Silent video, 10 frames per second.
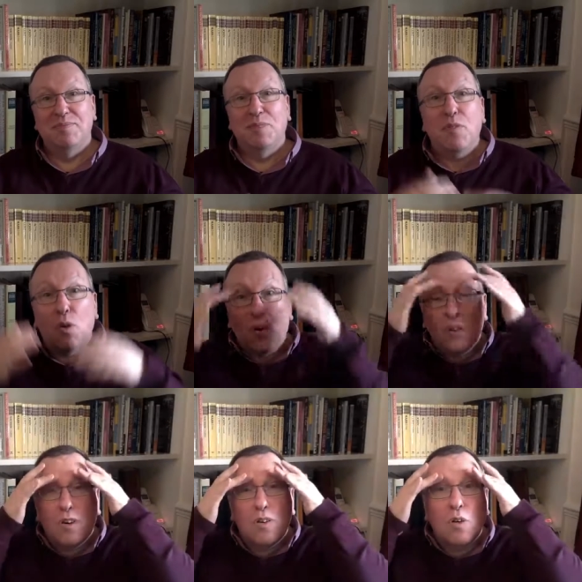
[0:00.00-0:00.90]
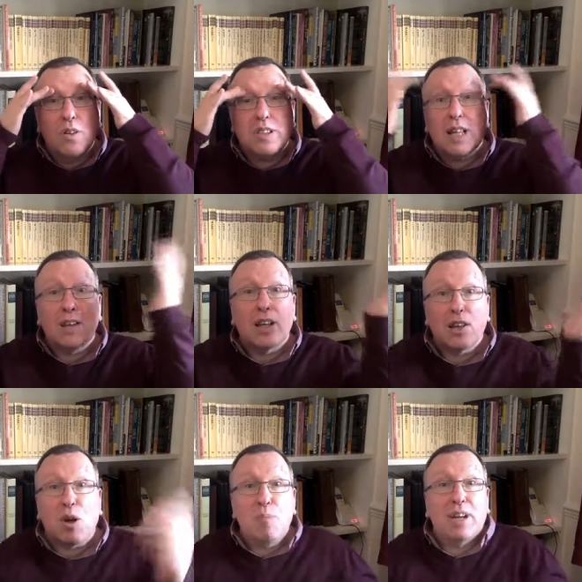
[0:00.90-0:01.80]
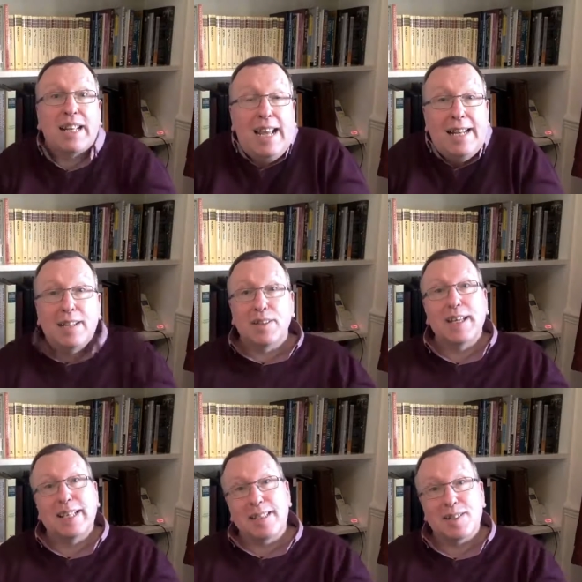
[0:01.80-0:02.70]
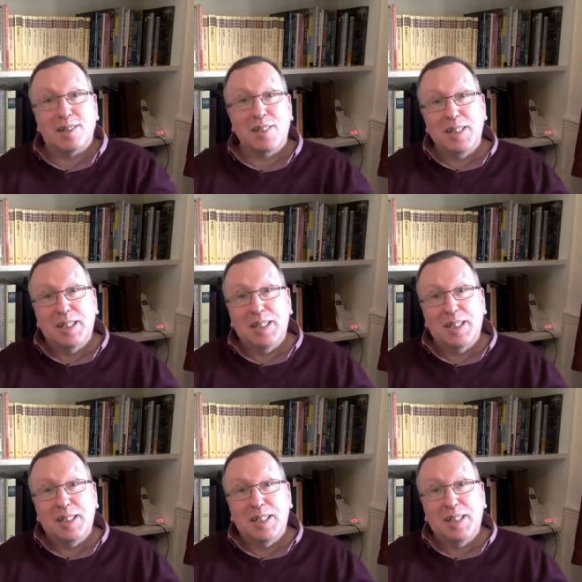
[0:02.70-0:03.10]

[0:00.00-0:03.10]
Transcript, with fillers: Before all, the, all those other complicated things